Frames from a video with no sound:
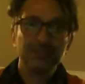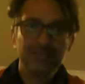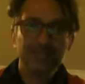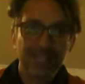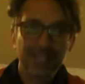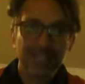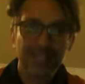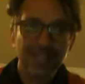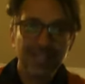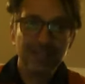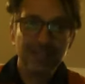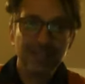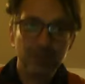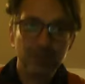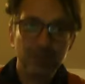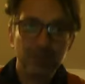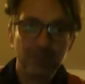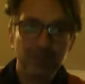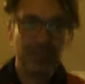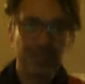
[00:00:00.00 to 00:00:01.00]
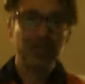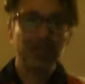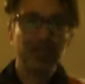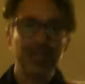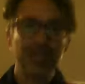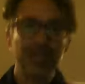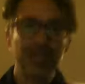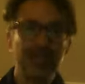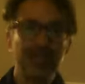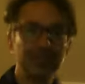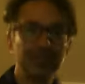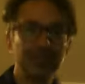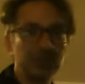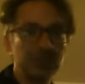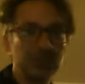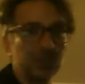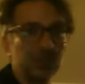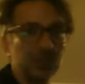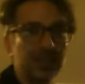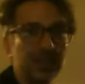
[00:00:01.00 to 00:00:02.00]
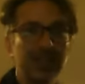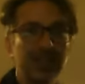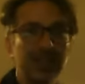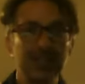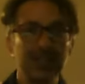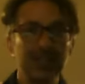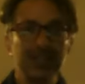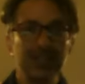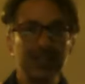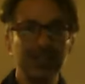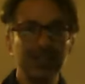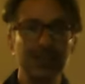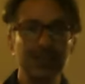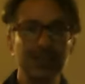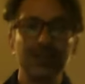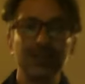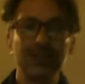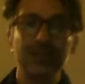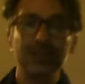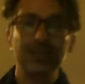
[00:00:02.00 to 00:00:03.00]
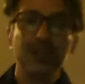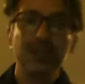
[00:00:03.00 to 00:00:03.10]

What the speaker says: the accountant wearing training outfit without any dirt on it.